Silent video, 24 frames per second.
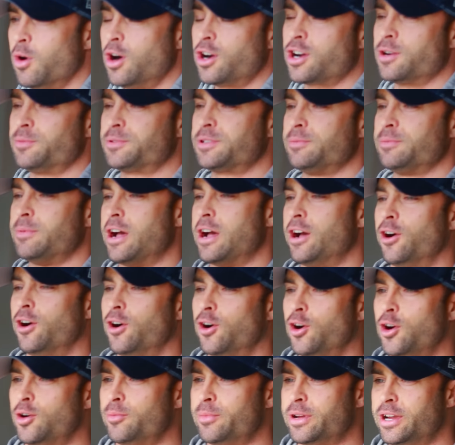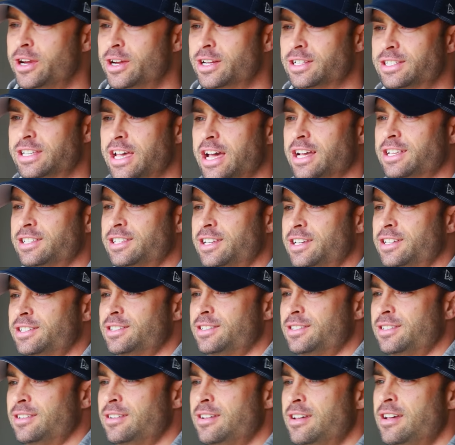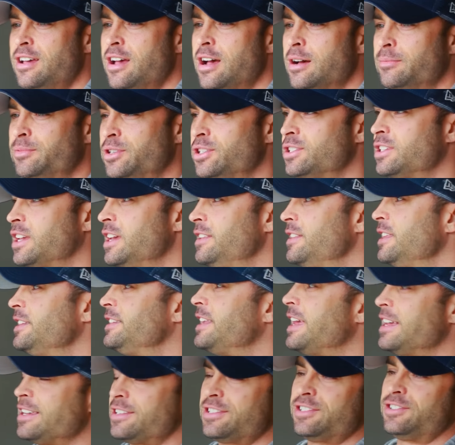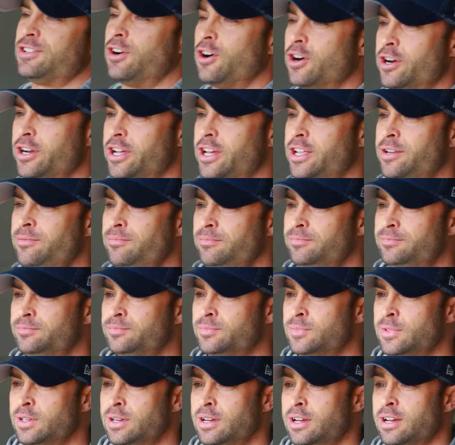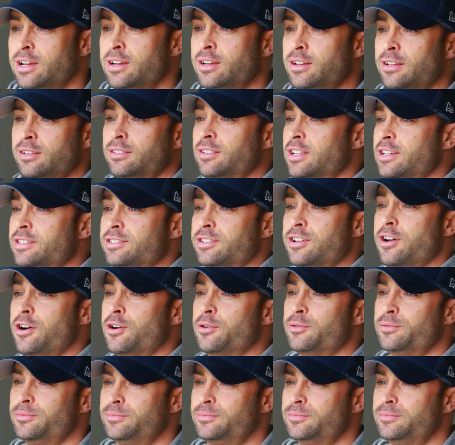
Welcome to my home here in Texas. Just getting the day started. Let's go.